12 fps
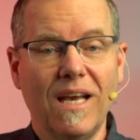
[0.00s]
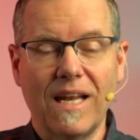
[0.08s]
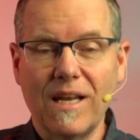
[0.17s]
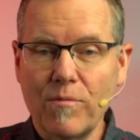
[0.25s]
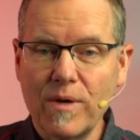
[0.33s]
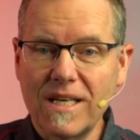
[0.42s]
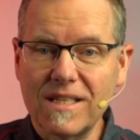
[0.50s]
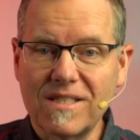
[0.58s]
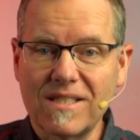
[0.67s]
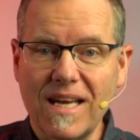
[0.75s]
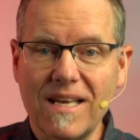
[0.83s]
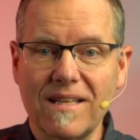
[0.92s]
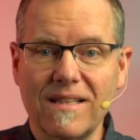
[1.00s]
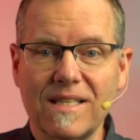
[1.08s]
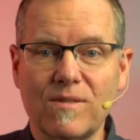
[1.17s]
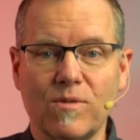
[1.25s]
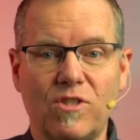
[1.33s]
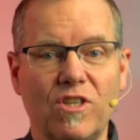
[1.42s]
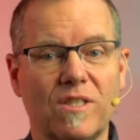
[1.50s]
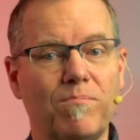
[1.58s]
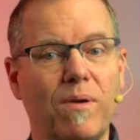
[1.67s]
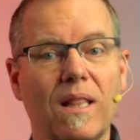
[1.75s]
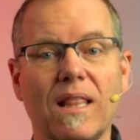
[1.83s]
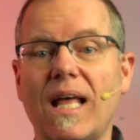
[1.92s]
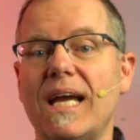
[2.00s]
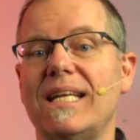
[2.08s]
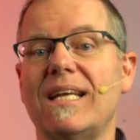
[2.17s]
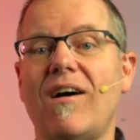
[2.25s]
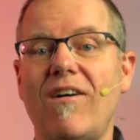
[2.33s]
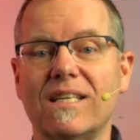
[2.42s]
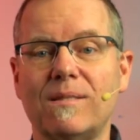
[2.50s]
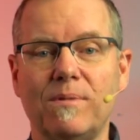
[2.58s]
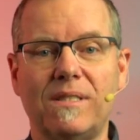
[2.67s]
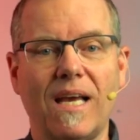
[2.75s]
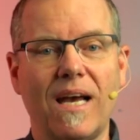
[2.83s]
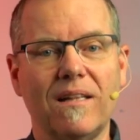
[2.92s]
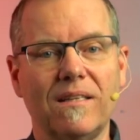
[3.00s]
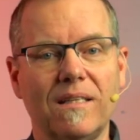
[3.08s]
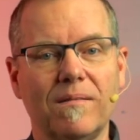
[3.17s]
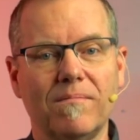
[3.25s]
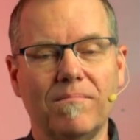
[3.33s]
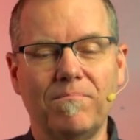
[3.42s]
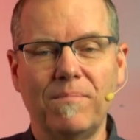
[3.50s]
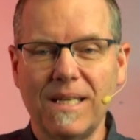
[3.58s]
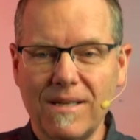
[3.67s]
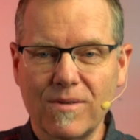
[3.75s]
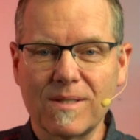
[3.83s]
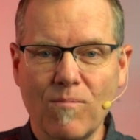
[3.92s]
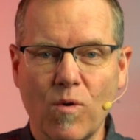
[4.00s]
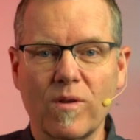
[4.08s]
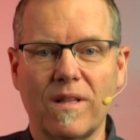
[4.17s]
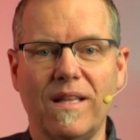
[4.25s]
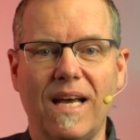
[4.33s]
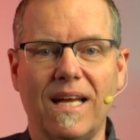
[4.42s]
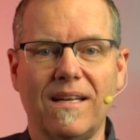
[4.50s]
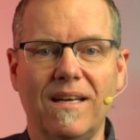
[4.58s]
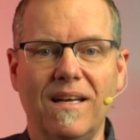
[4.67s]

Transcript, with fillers: And now we could say that this was just polite hospitality, but it was more than that.